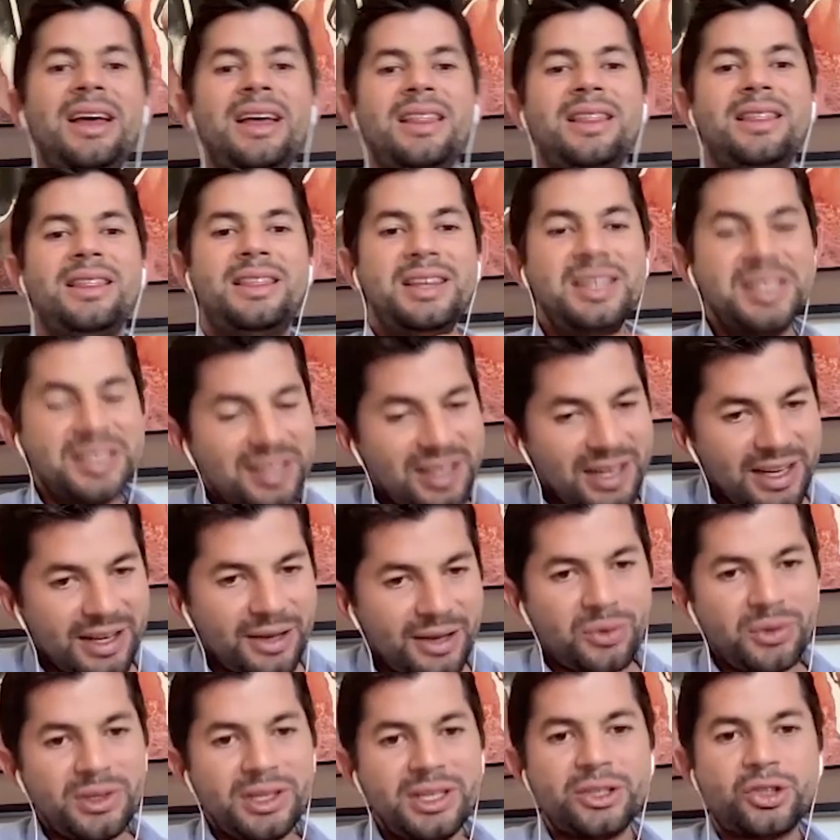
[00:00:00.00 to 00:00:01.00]
This
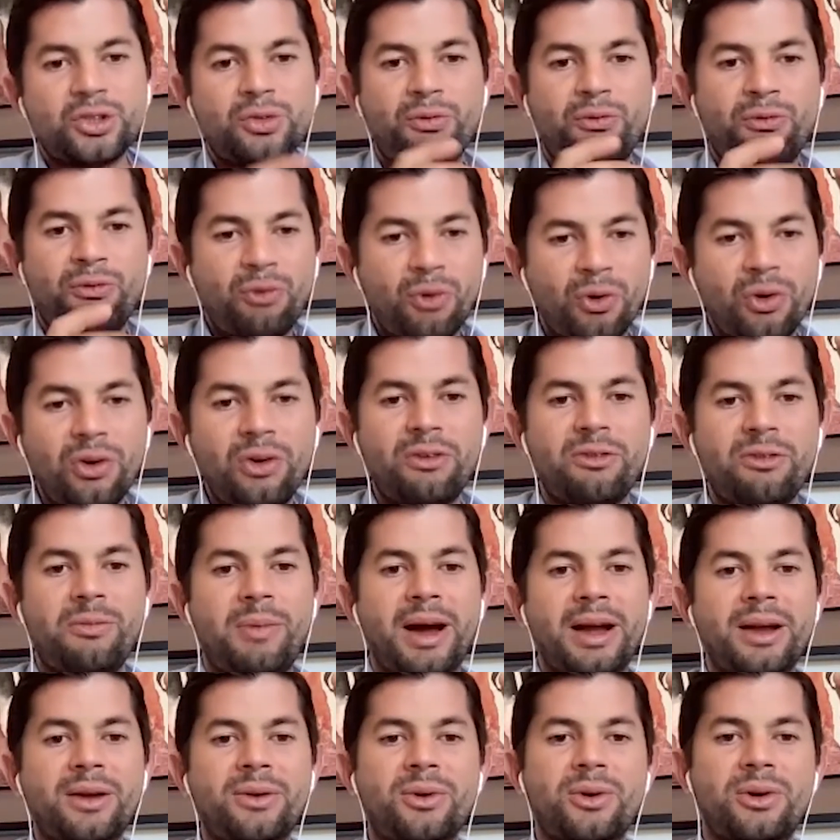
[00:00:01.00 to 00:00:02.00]
liquid is full of
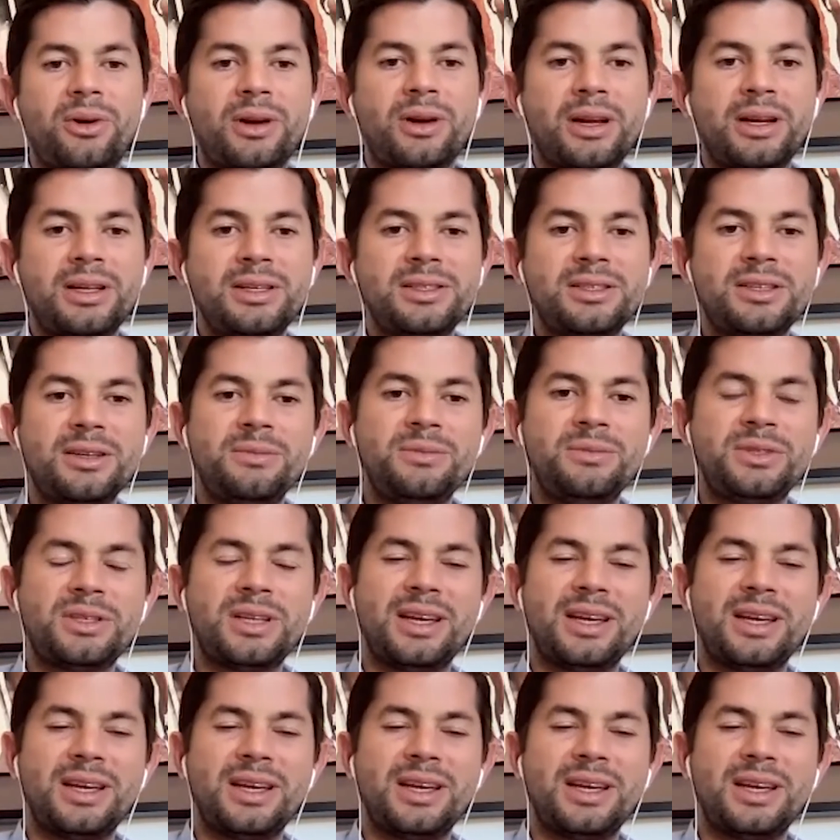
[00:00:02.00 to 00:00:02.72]
microorganisms,